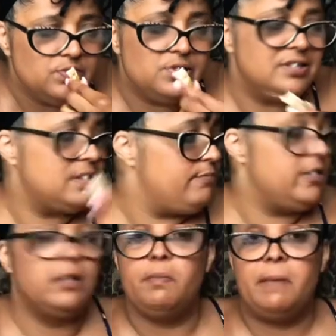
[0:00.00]
So as I'm
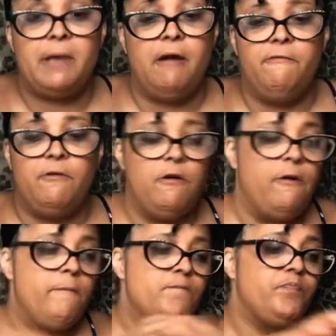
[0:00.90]
running my mouth
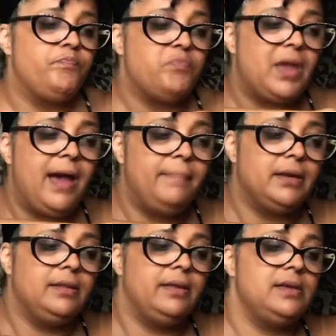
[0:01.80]
full, I happen
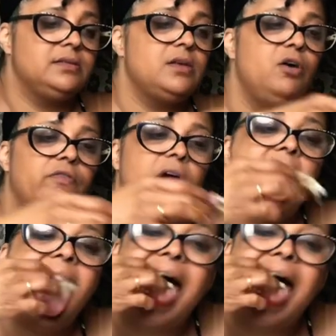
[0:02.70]
to glance over.